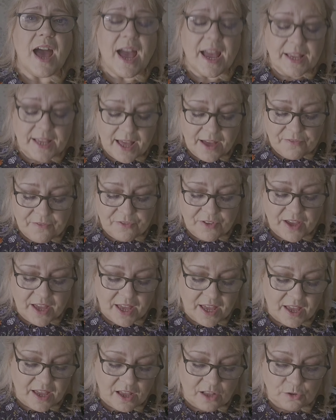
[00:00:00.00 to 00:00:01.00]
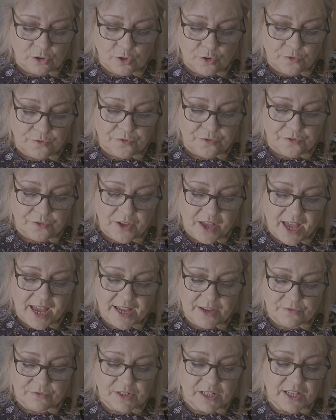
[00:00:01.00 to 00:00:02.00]
I have a
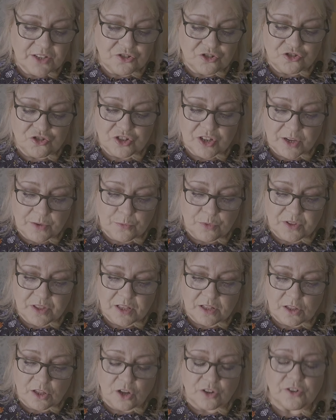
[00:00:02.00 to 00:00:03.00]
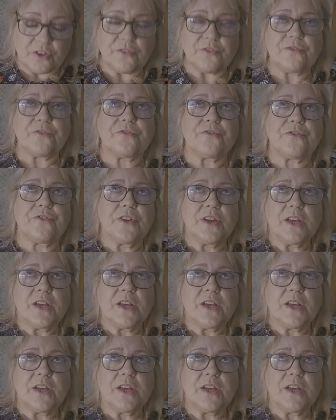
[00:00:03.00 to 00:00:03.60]
love-hate relationship with a lot of